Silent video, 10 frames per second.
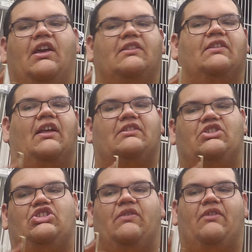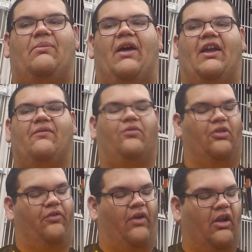It's lots of shifting back and
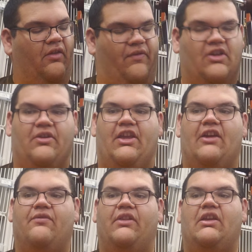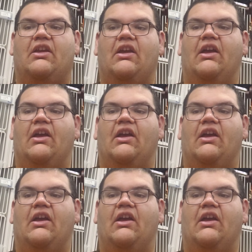forth. Follow the fingering carefully.